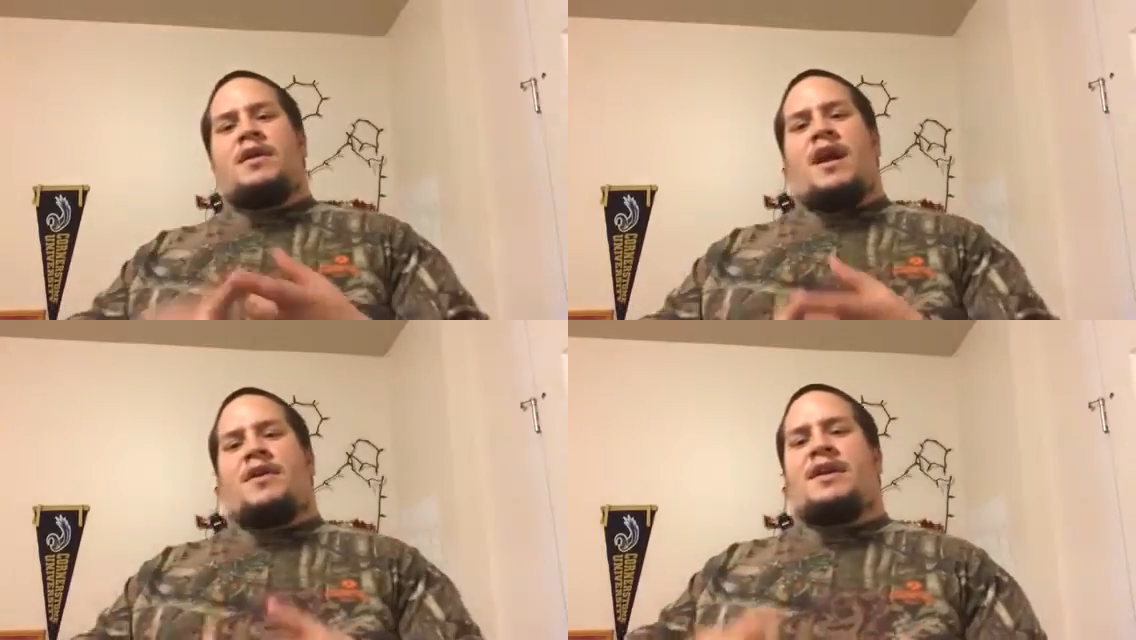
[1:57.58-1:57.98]

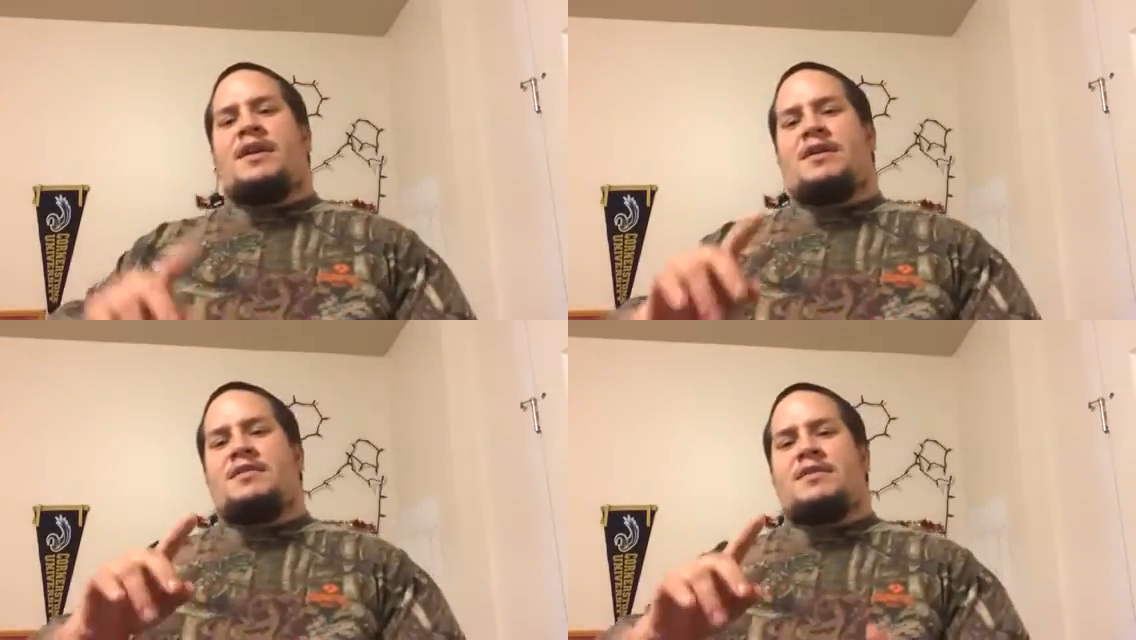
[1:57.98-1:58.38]
you got your
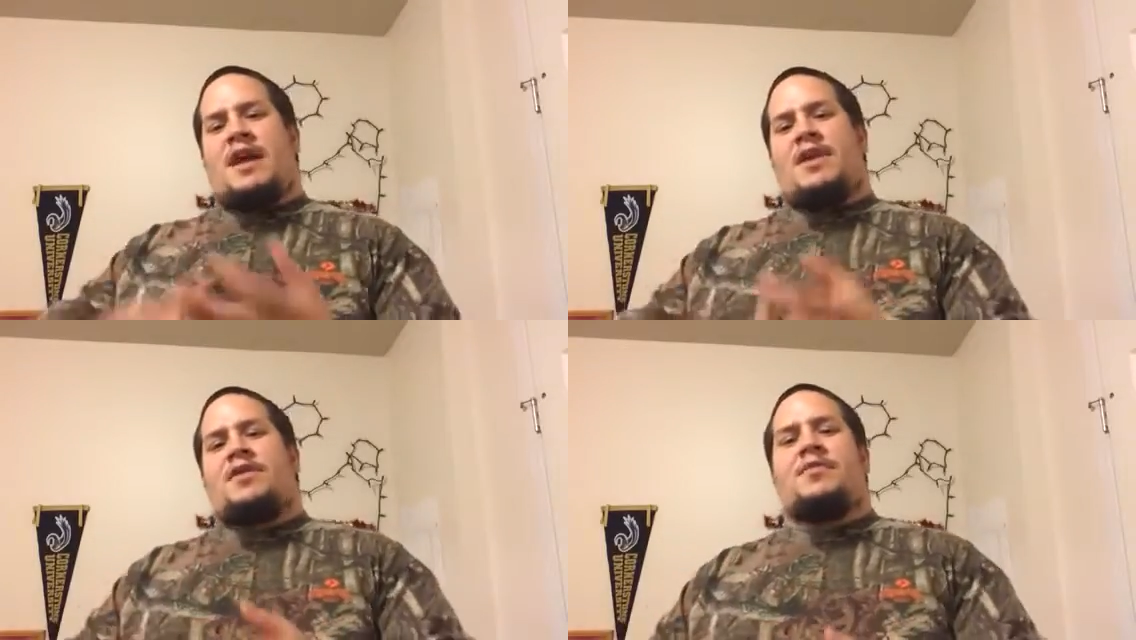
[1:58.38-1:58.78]
heat, you
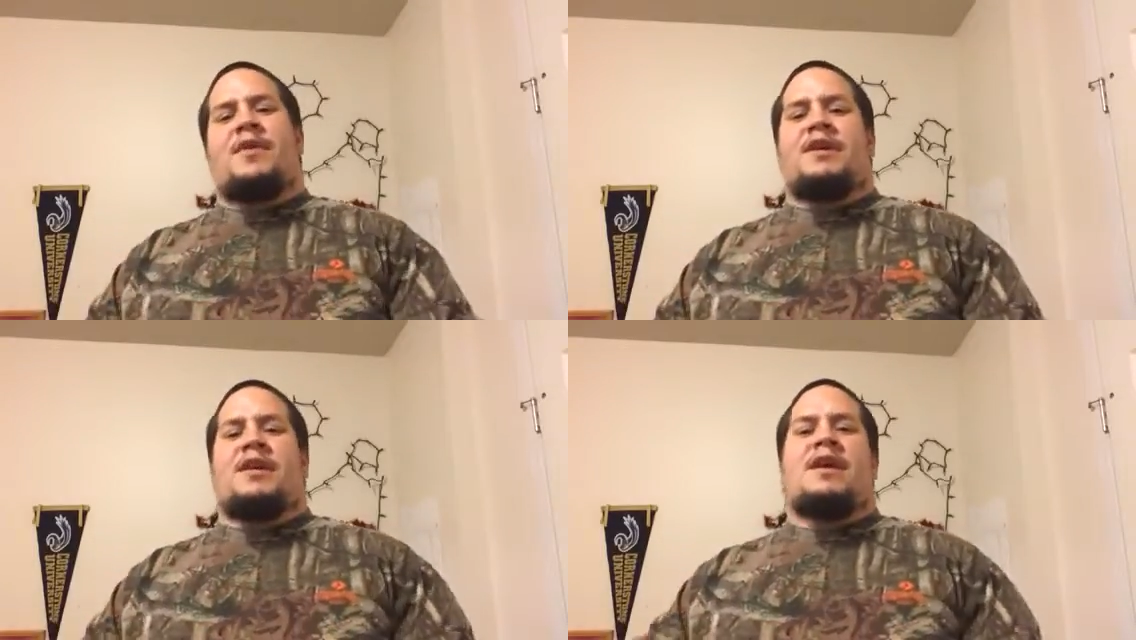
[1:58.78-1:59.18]
got your
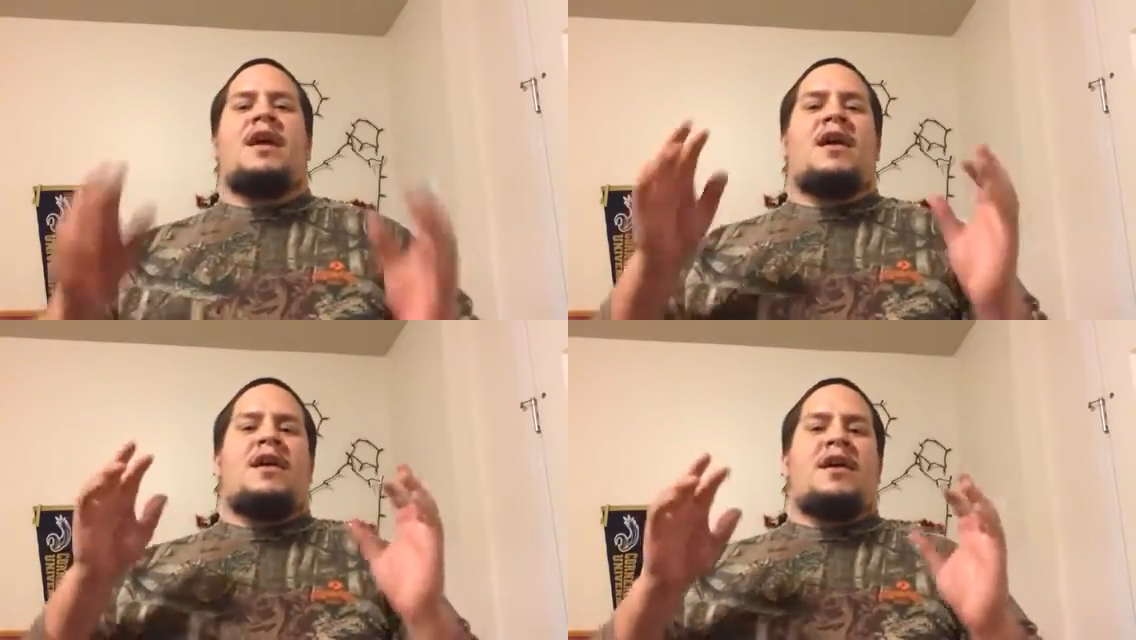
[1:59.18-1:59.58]
humidity.
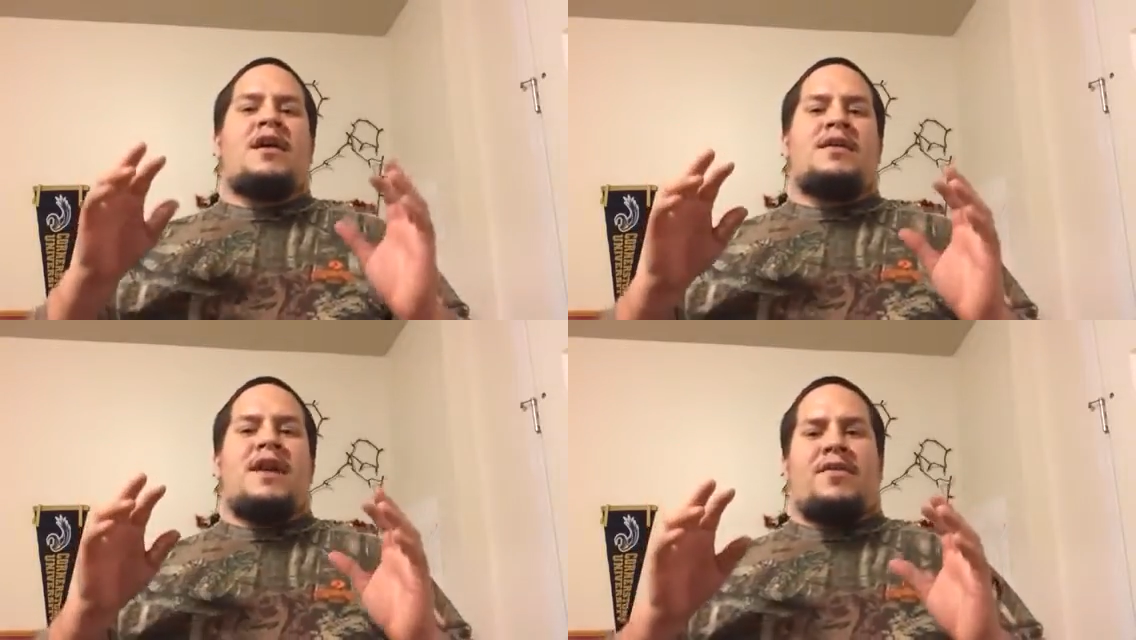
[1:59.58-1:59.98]

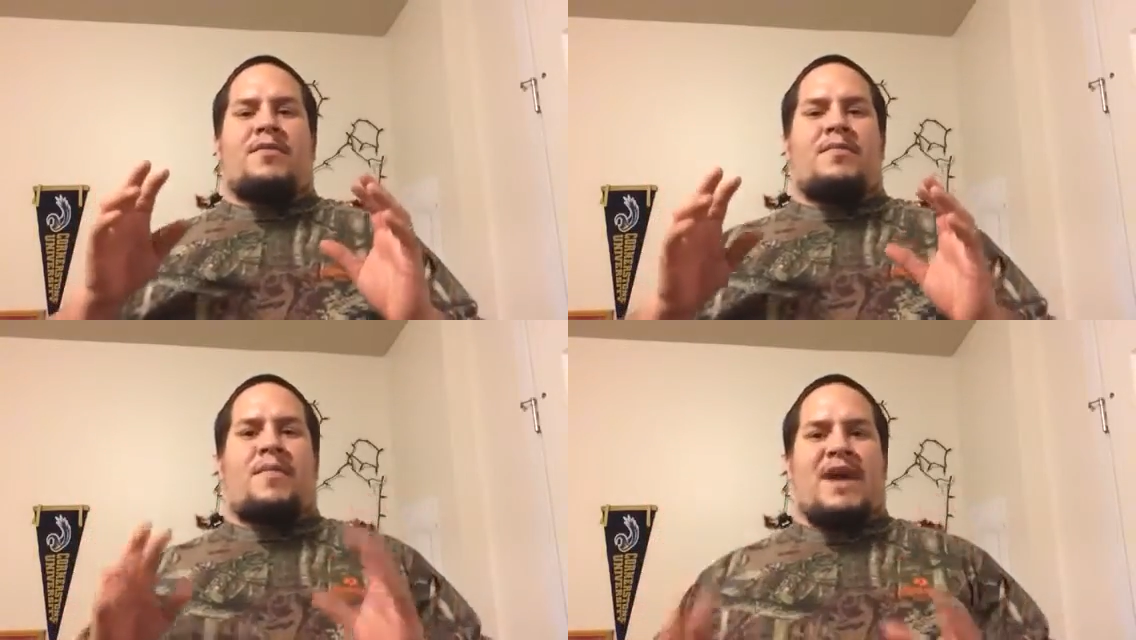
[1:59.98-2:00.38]
Now
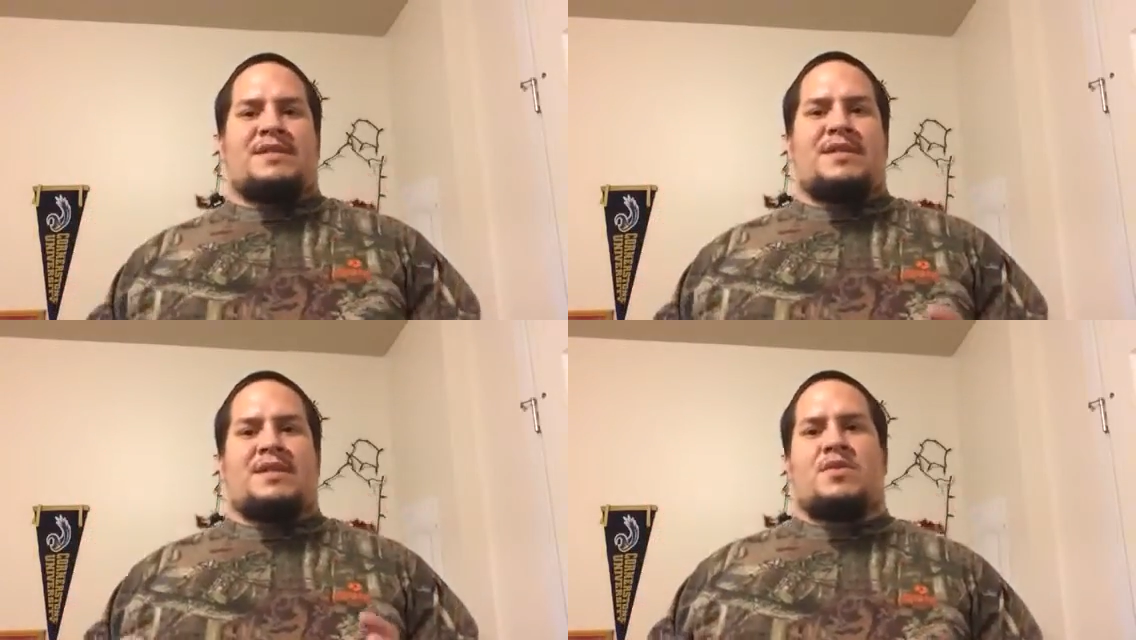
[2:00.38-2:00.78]
the
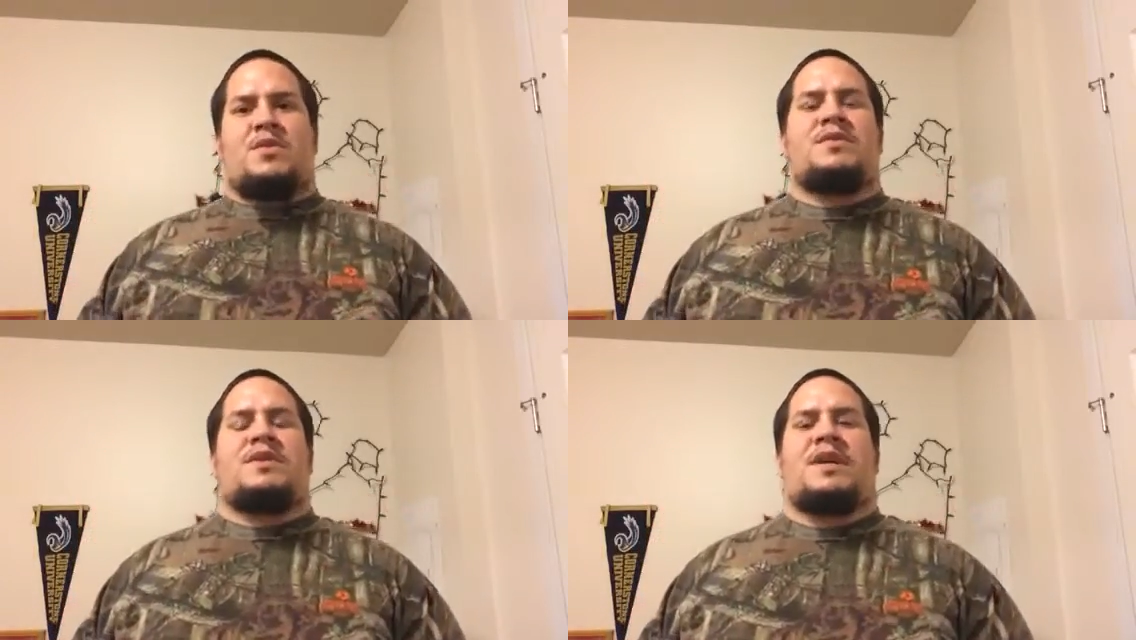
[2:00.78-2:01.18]
basic
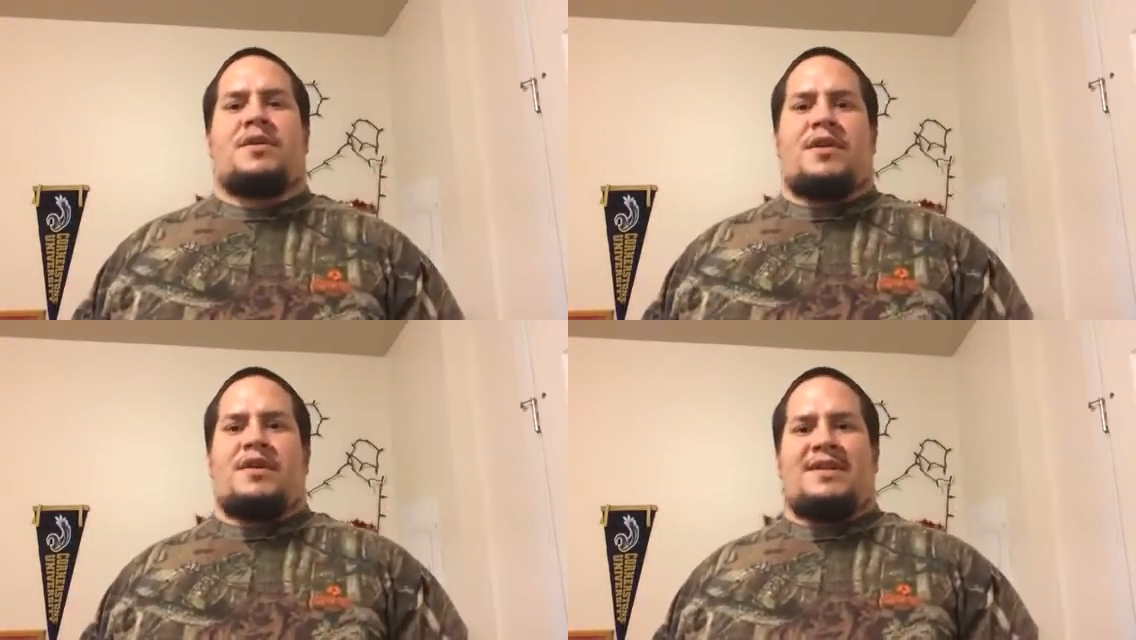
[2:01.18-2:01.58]
tools that
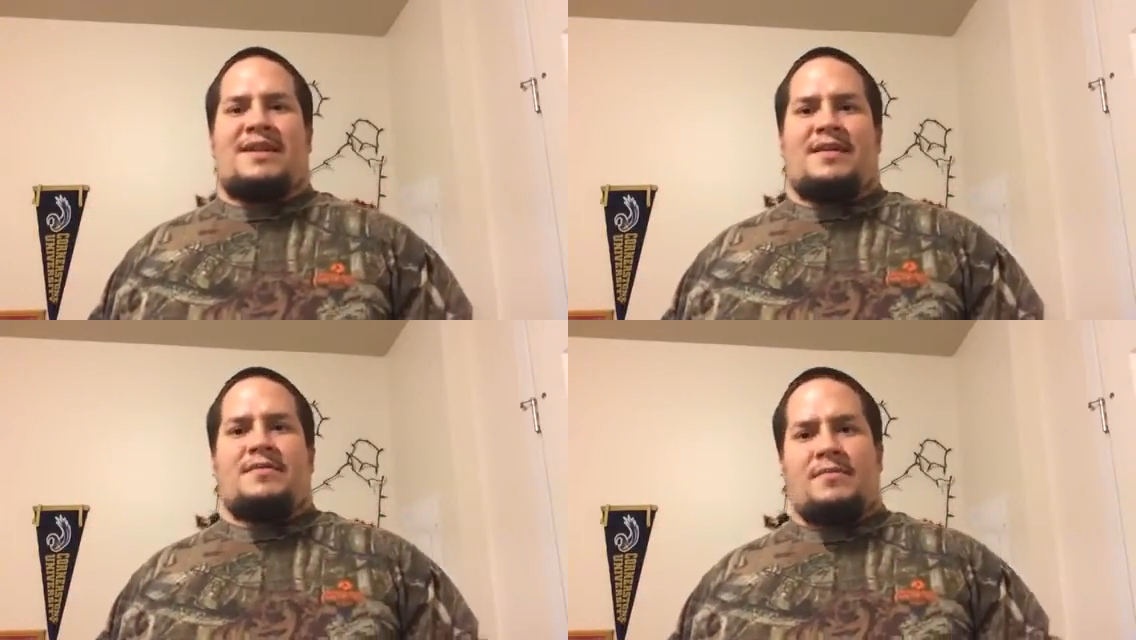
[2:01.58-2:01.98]
you're going to
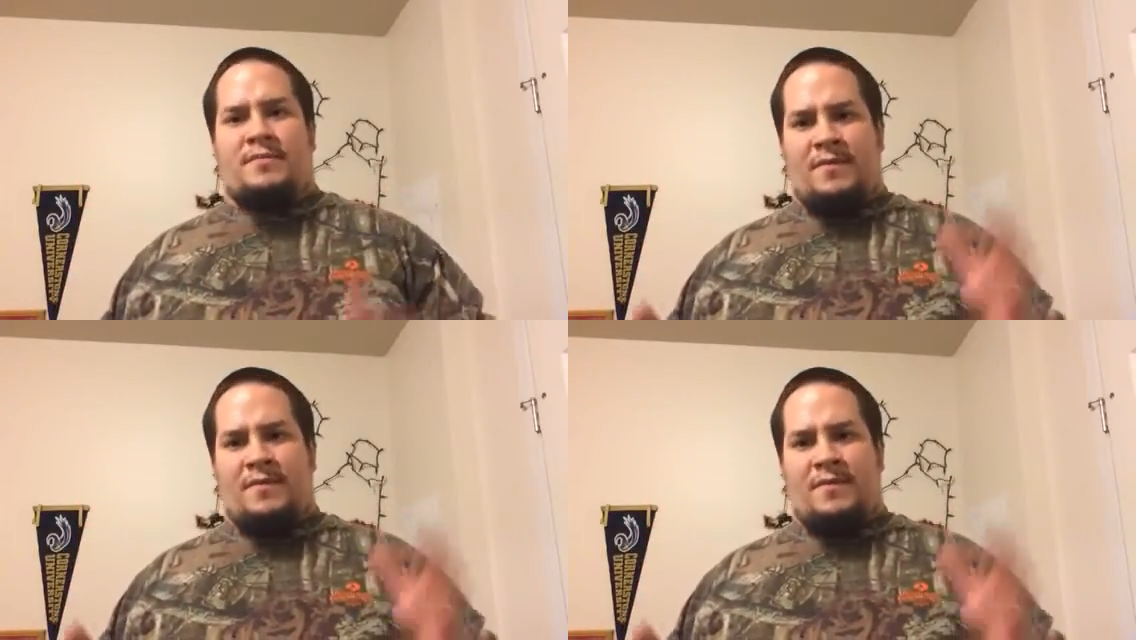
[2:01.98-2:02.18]
need